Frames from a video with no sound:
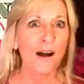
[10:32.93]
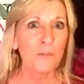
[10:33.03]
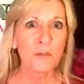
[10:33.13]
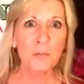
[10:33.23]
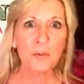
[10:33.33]

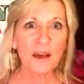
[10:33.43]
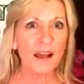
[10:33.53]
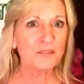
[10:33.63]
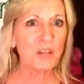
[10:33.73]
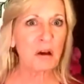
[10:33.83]
People
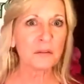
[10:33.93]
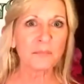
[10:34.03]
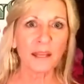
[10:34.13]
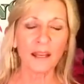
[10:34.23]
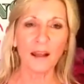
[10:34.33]
have told
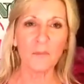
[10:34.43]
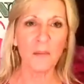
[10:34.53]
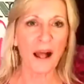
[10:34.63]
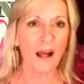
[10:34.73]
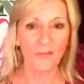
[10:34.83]
me
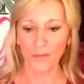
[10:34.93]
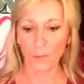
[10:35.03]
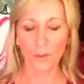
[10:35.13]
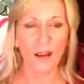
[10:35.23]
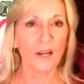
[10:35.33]
about
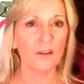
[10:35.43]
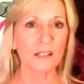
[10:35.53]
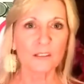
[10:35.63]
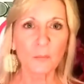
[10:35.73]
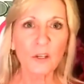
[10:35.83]
their prior
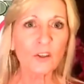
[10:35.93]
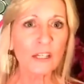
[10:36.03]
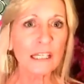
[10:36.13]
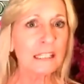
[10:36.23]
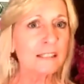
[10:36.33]

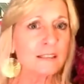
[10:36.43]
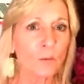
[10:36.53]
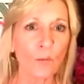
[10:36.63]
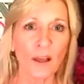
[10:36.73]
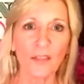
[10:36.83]
experience,
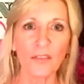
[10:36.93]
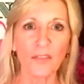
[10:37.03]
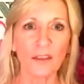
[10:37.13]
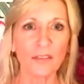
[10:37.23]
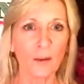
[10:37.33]
why they
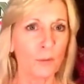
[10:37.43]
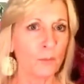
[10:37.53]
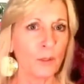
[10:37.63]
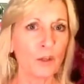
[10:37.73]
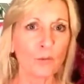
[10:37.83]
think they
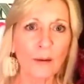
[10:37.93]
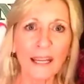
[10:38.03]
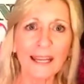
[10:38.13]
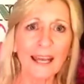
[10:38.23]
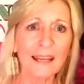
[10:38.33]
would be
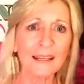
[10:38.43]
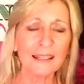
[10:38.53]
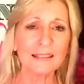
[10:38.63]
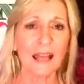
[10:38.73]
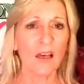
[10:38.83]
great at
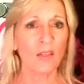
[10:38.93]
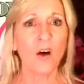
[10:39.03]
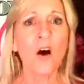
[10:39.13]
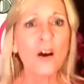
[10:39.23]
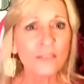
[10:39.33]
it, how
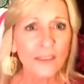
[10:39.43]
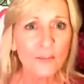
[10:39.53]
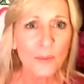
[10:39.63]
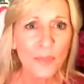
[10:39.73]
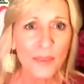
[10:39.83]
long
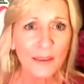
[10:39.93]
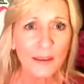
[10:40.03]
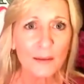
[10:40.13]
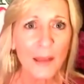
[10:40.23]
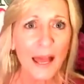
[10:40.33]
they've been
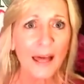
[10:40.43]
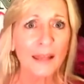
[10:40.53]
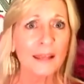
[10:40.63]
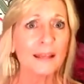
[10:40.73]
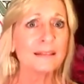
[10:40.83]
thinking about
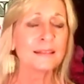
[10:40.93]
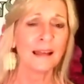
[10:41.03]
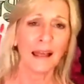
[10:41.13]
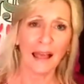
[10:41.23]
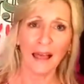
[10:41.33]
it,
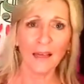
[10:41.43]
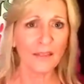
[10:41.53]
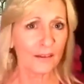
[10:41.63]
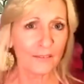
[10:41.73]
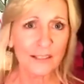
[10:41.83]
how
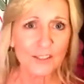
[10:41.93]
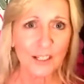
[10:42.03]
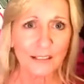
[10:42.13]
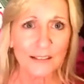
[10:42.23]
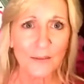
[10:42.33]
they already
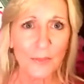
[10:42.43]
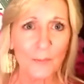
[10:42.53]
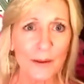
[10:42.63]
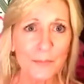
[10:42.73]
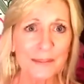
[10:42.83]
checked out the
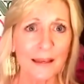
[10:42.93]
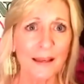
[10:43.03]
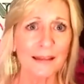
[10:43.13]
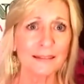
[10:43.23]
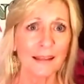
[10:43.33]

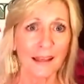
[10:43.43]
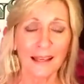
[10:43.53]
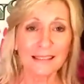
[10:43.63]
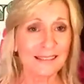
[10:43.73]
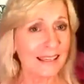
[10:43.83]
website.
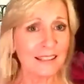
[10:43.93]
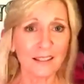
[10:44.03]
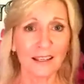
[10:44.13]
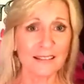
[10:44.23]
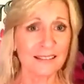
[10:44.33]
It's
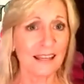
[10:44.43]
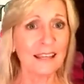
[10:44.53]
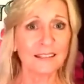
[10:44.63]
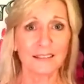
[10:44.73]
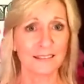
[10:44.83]

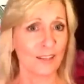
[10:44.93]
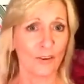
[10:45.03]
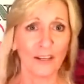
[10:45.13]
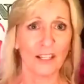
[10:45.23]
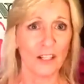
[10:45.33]
like
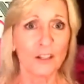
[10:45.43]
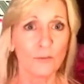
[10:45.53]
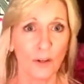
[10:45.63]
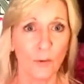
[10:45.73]
they're in an interview.